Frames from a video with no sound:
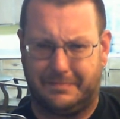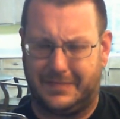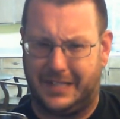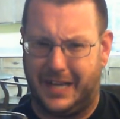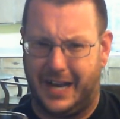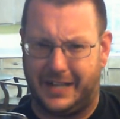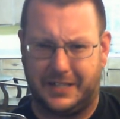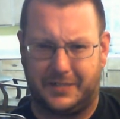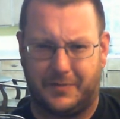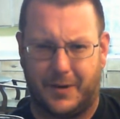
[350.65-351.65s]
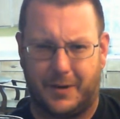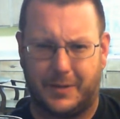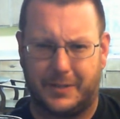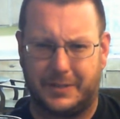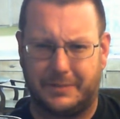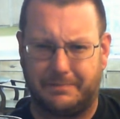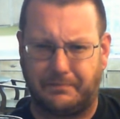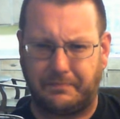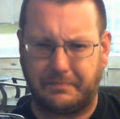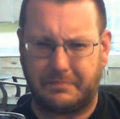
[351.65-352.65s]
God, gets far worse.
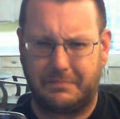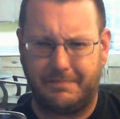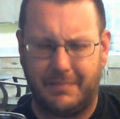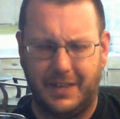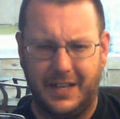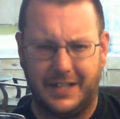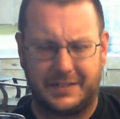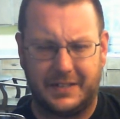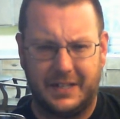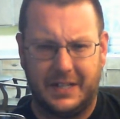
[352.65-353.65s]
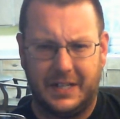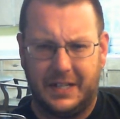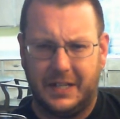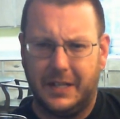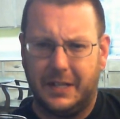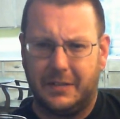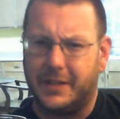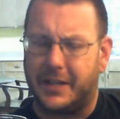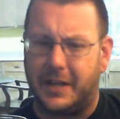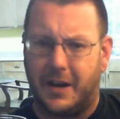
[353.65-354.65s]
It's
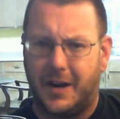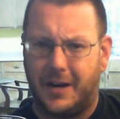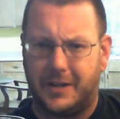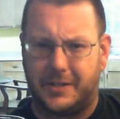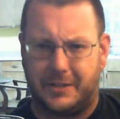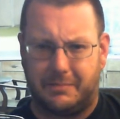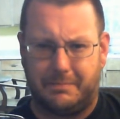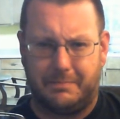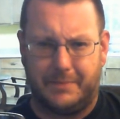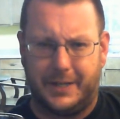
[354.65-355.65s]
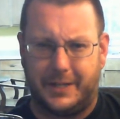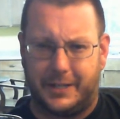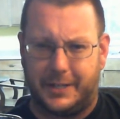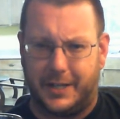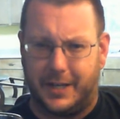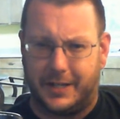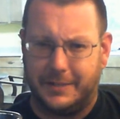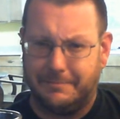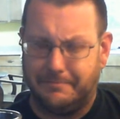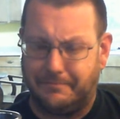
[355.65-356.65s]
really harsh and bitter to chug.
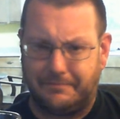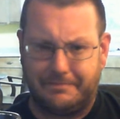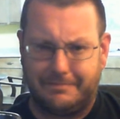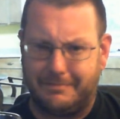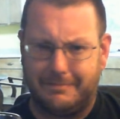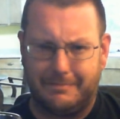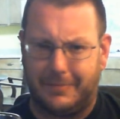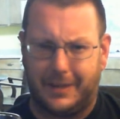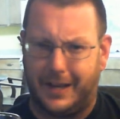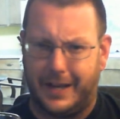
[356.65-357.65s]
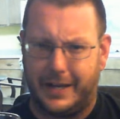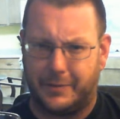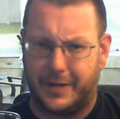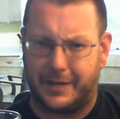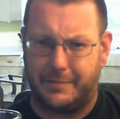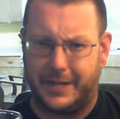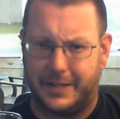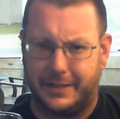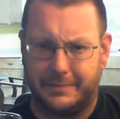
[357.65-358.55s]
I don't recommend it.